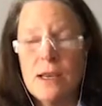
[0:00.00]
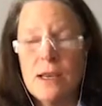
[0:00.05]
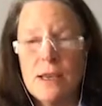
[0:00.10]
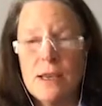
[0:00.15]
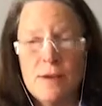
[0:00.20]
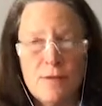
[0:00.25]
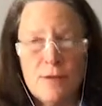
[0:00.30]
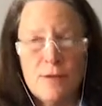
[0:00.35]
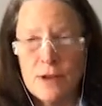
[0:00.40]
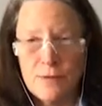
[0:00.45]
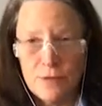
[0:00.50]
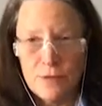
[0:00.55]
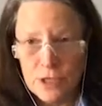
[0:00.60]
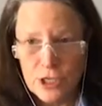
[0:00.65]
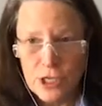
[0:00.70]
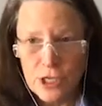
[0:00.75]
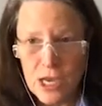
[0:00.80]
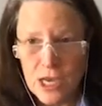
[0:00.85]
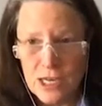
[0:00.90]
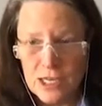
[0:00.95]
even if the
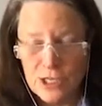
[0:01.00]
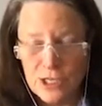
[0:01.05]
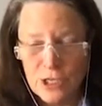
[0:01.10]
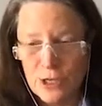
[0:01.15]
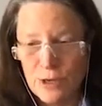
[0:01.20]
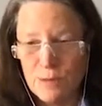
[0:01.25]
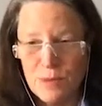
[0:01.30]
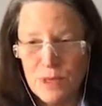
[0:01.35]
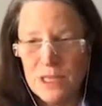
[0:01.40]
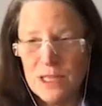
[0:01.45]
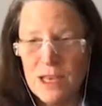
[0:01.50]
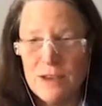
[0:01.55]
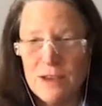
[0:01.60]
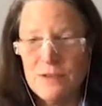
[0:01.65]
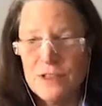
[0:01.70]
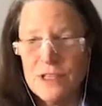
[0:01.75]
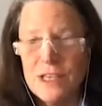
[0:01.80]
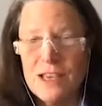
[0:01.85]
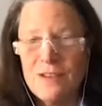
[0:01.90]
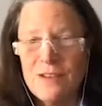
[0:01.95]
shot is going to be
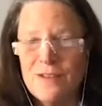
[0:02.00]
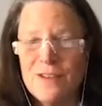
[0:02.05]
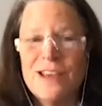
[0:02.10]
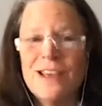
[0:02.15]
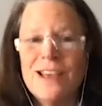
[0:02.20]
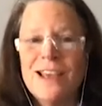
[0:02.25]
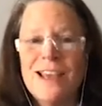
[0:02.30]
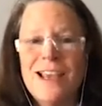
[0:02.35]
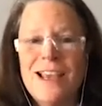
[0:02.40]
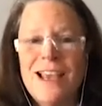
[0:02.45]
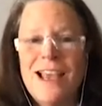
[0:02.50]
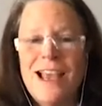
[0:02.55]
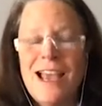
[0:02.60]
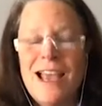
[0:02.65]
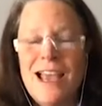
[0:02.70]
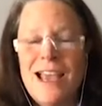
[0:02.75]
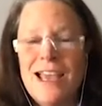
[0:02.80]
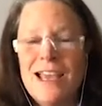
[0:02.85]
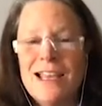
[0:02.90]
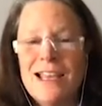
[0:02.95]
life-saving.
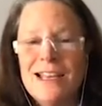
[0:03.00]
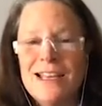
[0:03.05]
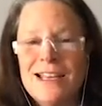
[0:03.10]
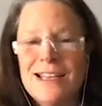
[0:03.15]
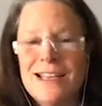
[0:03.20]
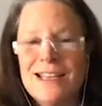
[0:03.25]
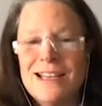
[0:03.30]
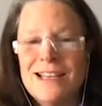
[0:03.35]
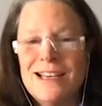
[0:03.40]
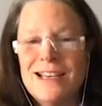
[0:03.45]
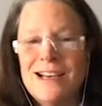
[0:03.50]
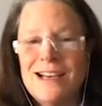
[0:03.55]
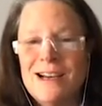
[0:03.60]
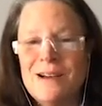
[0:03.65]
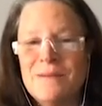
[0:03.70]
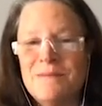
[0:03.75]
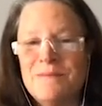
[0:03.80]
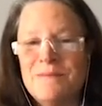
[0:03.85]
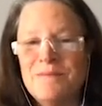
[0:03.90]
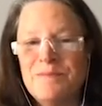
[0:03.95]
And
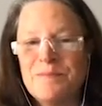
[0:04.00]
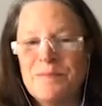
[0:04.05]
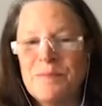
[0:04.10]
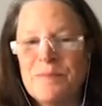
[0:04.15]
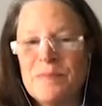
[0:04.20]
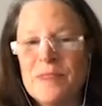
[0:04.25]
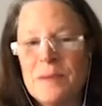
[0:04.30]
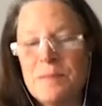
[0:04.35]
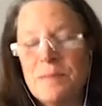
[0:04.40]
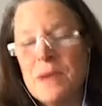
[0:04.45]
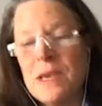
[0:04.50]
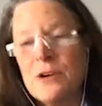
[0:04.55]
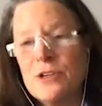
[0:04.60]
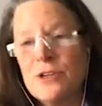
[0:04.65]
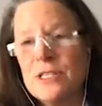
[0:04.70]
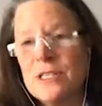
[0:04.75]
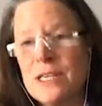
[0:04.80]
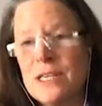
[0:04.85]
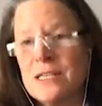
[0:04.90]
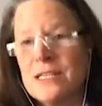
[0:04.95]
the
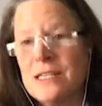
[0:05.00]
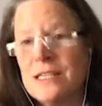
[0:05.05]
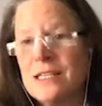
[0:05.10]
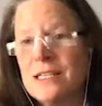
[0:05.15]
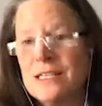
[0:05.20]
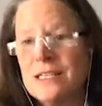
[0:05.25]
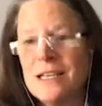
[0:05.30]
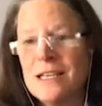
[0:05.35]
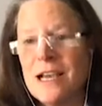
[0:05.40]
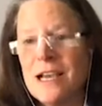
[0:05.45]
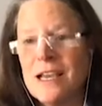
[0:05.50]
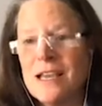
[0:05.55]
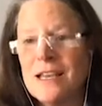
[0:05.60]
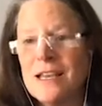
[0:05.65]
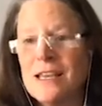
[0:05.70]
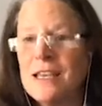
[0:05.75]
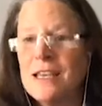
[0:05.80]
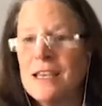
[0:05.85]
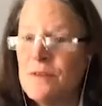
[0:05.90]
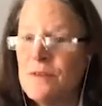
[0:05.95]
parents get to
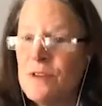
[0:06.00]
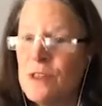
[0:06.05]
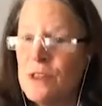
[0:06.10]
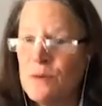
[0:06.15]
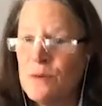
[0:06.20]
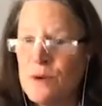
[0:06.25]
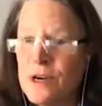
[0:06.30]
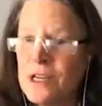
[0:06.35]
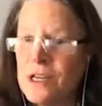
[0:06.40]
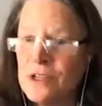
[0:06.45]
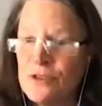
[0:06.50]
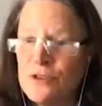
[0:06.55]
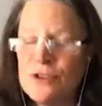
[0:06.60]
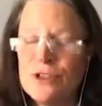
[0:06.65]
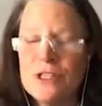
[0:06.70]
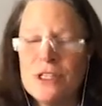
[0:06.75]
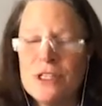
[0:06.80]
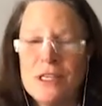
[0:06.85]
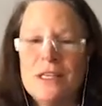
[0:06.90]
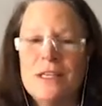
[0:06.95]
decide, even though we're
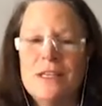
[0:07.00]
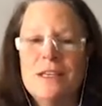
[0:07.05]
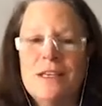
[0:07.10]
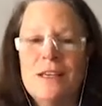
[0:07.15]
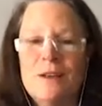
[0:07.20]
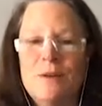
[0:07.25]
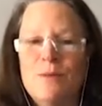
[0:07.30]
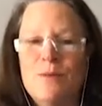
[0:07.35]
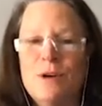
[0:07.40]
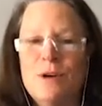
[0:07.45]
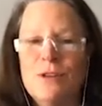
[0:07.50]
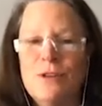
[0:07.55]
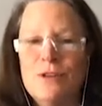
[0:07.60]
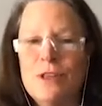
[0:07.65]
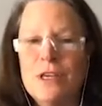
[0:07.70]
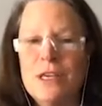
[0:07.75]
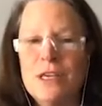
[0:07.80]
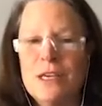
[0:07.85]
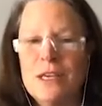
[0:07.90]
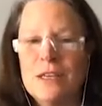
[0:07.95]
interested in whether
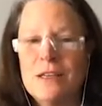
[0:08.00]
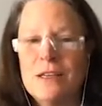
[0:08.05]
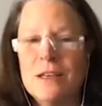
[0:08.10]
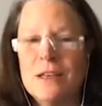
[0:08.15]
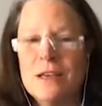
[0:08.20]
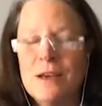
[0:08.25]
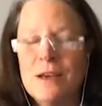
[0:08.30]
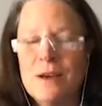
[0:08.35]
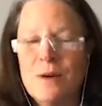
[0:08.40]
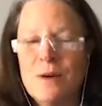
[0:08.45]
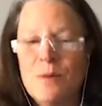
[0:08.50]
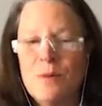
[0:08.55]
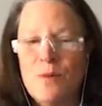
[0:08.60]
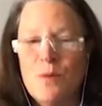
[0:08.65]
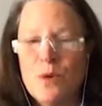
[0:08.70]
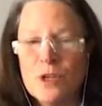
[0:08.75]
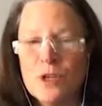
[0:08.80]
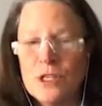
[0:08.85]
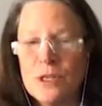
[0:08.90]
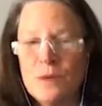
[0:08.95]
the kid
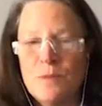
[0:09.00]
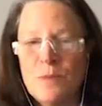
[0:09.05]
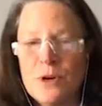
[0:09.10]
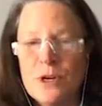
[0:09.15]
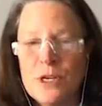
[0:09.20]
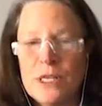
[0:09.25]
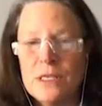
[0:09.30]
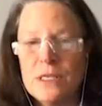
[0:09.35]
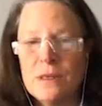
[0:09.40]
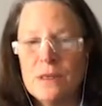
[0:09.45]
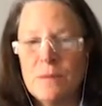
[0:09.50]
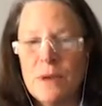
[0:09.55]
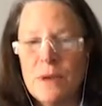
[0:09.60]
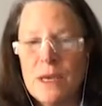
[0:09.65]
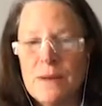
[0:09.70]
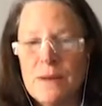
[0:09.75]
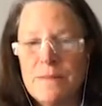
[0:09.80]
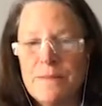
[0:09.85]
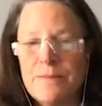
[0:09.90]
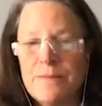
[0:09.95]
wants to
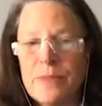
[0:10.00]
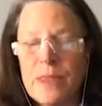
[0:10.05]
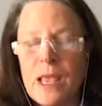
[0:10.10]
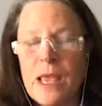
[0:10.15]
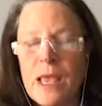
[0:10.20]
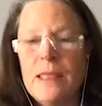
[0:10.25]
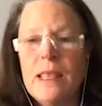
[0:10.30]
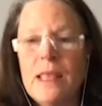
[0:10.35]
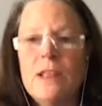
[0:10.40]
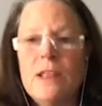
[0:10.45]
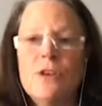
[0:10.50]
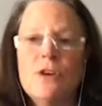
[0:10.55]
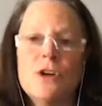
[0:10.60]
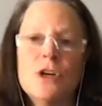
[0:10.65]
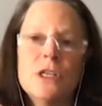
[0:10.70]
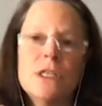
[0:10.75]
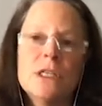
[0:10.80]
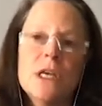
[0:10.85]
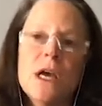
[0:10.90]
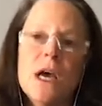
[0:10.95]
participate. And then there
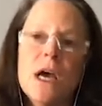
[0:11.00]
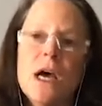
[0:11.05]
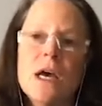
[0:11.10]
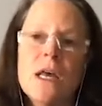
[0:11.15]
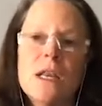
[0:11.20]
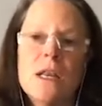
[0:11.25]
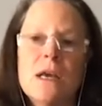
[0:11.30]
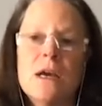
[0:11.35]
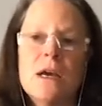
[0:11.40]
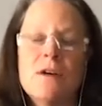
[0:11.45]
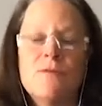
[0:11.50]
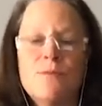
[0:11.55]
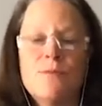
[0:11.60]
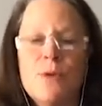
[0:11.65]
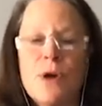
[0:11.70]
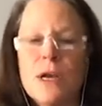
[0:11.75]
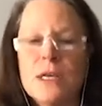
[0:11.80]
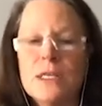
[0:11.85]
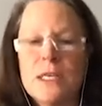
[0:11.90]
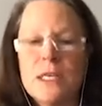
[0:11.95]
are a ton of
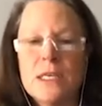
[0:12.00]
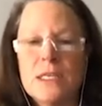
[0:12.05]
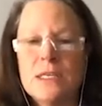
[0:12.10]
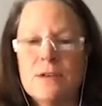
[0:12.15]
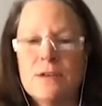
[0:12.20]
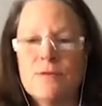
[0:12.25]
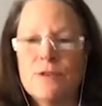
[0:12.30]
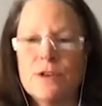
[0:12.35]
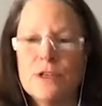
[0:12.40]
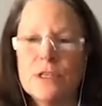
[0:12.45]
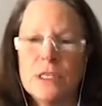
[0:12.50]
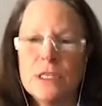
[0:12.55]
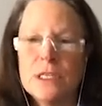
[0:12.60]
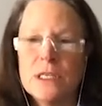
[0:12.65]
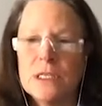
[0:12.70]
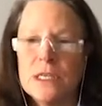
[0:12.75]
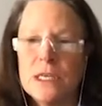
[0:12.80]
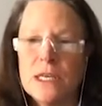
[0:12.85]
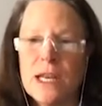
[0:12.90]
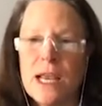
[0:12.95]
process
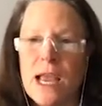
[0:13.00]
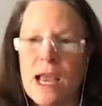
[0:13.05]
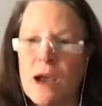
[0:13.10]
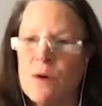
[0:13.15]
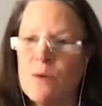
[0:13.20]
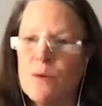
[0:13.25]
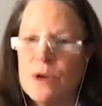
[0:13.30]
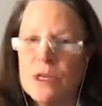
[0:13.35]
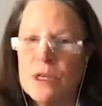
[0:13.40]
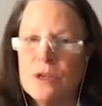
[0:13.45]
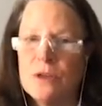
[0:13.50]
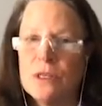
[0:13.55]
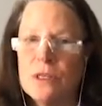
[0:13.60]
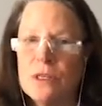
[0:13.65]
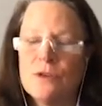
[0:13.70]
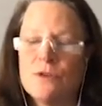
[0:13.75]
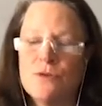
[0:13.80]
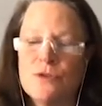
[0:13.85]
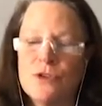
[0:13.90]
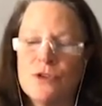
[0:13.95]
differences in how we do
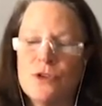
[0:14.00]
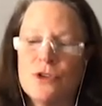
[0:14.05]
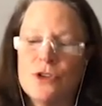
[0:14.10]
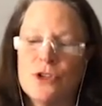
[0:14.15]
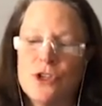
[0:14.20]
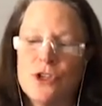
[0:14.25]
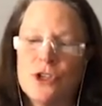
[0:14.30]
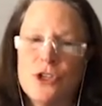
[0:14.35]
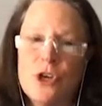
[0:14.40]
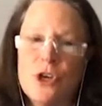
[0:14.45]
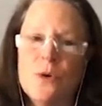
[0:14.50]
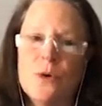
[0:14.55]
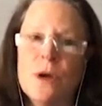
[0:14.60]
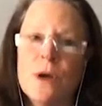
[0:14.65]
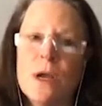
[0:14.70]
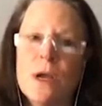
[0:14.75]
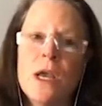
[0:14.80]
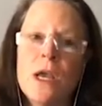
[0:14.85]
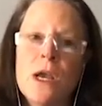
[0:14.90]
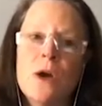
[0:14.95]
this research. So
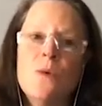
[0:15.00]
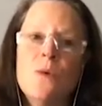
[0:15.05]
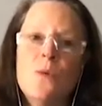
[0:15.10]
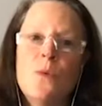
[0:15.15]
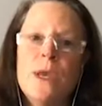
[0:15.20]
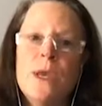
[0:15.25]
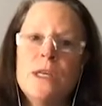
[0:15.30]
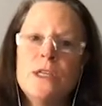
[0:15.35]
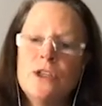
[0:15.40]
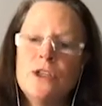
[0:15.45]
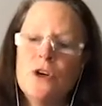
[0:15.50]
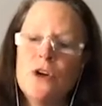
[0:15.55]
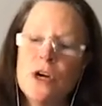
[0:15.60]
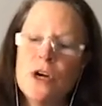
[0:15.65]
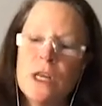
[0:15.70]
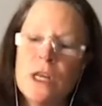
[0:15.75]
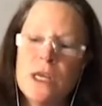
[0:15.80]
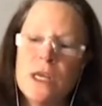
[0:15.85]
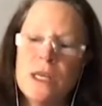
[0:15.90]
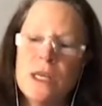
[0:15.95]
we
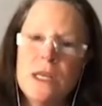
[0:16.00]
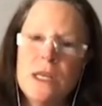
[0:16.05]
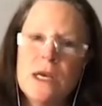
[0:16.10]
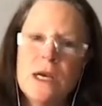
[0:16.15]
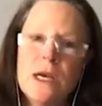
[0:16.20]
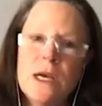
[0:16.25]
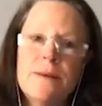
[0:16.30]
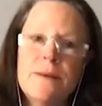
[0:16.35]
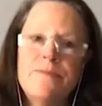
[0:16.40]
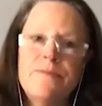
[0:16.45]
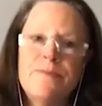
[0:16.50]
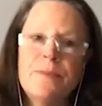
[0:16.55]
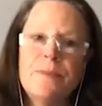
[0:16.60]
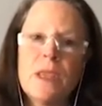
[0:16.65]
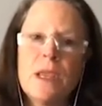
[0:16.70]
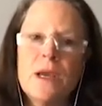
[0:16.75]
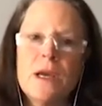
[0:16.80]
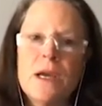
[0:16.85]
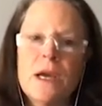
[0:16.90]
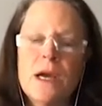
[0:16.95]
started
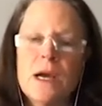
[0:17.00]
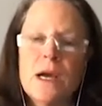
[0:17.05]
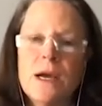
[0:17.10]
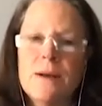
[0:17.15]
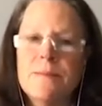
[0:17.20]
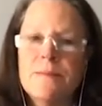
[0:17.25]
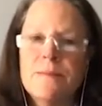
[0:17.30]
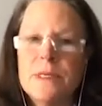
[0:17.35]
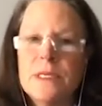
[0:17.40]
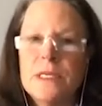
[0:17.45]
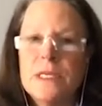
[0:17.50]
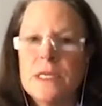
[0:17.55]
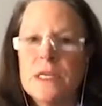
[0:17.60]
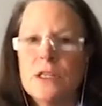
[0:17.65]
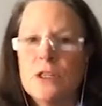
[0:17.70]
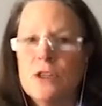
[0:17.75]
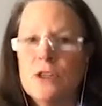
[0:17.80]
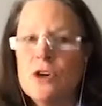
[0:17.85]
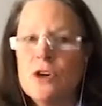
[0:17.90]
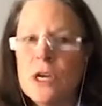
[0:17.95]
to
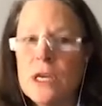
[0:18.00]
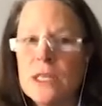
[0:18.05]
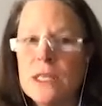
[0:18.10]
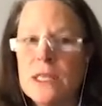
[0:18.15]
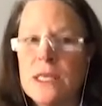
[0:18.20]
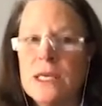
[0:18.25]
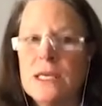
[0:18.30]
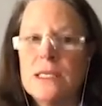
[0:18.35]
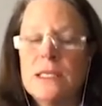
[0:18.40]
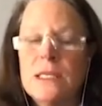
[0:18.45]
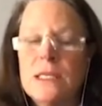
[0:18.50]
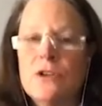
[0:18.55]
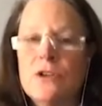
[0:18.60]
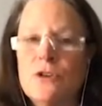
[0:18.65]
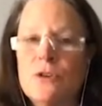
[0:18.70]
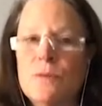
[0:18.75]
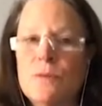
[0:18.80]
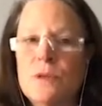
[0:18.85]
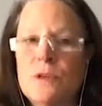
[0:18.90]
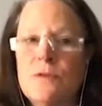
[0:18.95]
look at this in
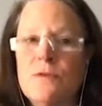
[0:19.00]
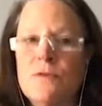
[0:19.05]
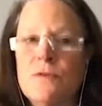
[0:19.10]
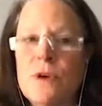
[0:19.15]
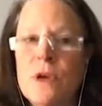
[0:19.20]
terms of